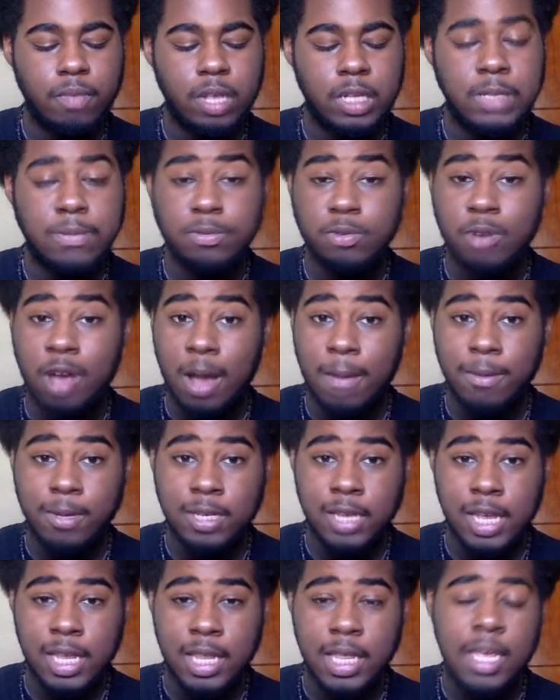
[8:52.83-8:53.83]
subscribers
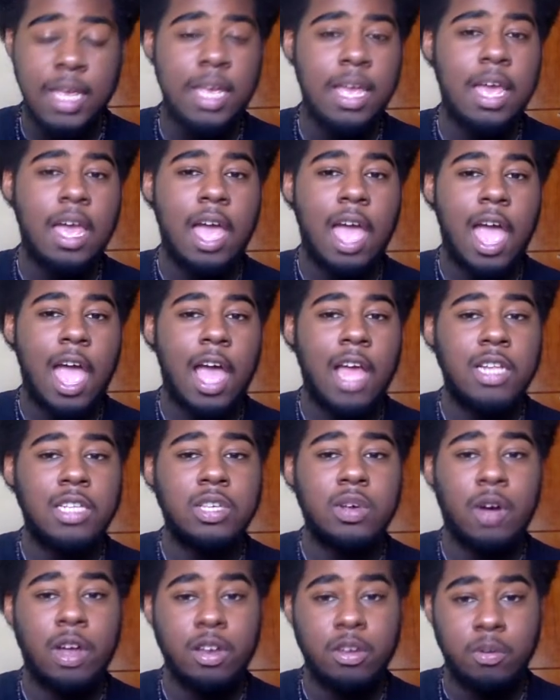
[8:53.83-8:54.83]
lately, and
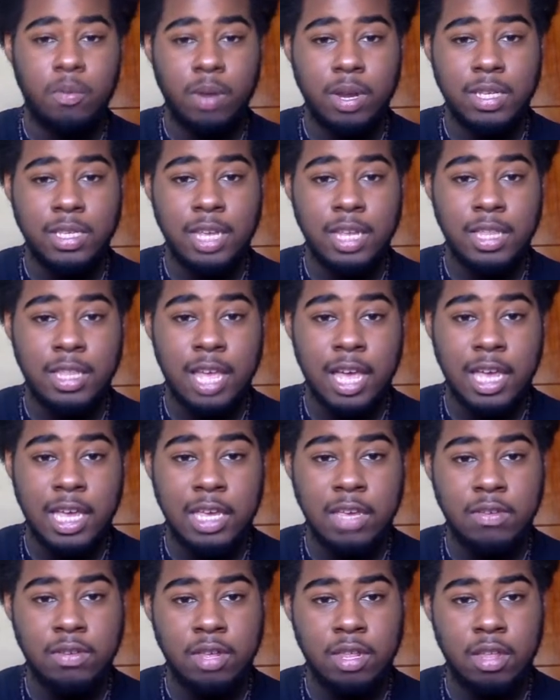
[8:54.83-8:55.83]
so I do want to say
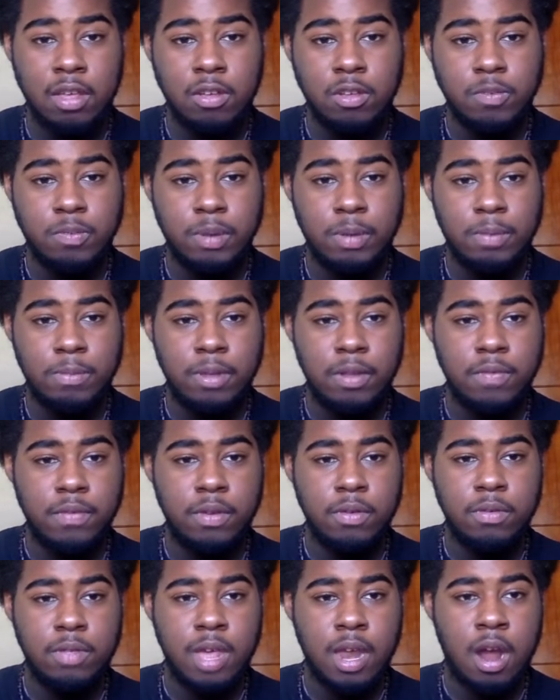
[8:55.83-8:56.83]
thank you to those people of
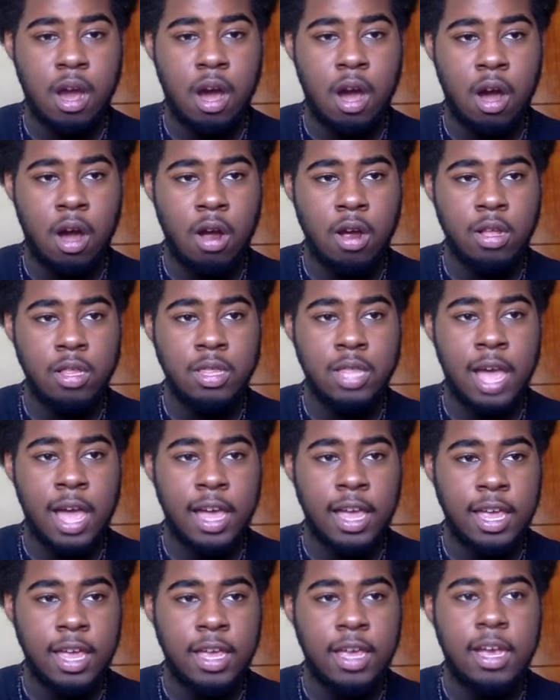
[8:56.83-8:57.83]
you that are
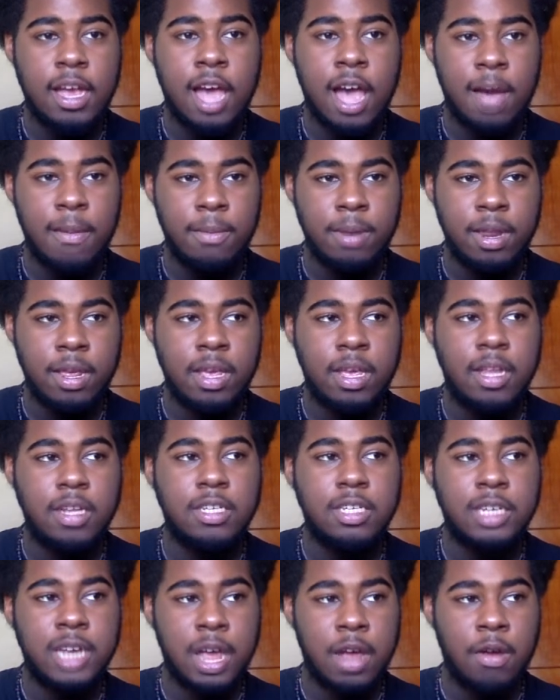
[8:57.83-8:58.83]
liking, commenting,
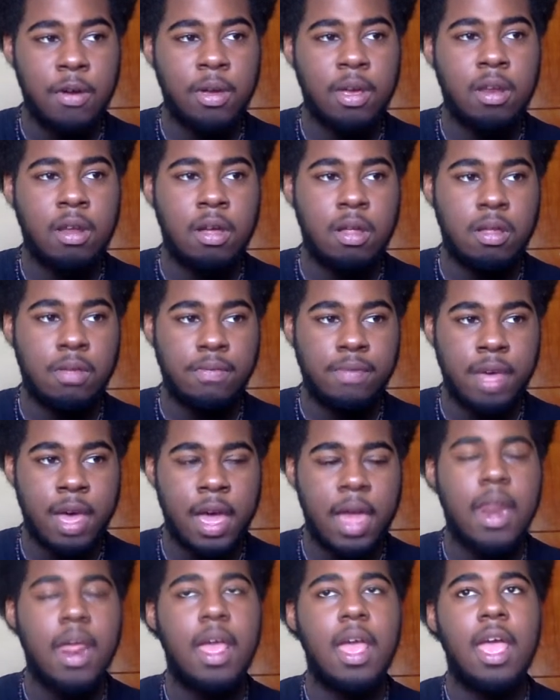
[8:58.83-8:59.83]
and sharing, and all of
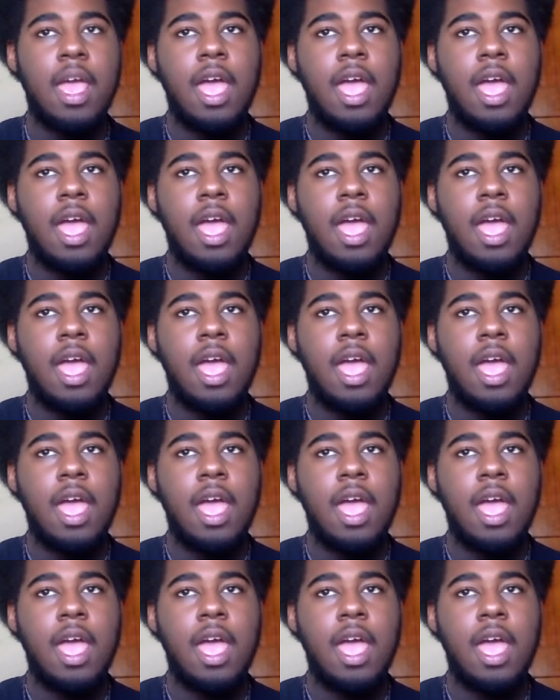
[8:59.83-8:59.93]
that.